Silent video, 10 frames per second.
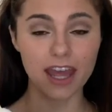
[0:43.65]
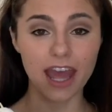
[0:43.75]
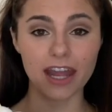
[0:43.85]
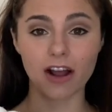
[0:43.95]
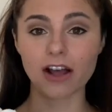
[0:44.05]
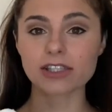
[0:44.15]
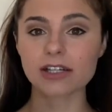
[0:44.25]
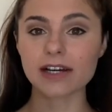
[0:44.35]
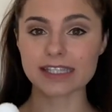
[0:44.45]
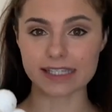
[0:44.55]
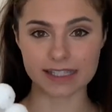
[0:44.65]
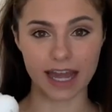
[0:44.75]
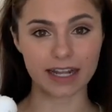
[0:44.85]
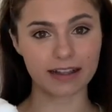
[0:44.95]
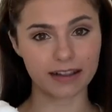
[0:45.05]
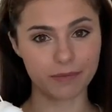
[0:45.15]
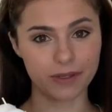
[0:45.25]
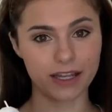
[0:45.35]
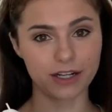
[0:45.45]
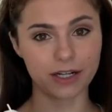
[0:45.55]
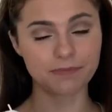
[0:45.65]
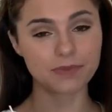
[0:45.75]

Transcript: and also as a static eliminator.